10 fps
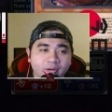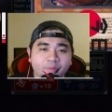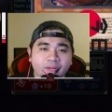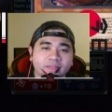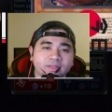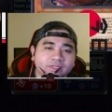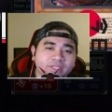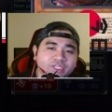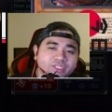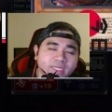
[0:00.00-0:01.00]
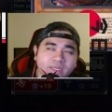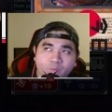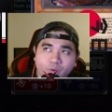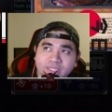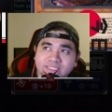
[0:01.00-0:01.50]
Branded Cartesia,
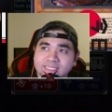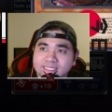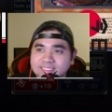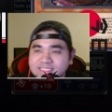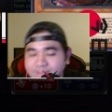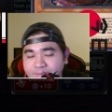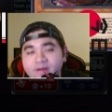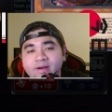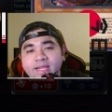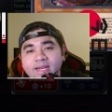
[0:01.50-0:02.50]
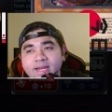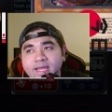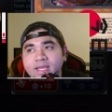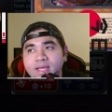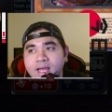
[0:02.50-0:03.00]
works similarly
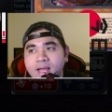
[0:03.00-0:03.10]
like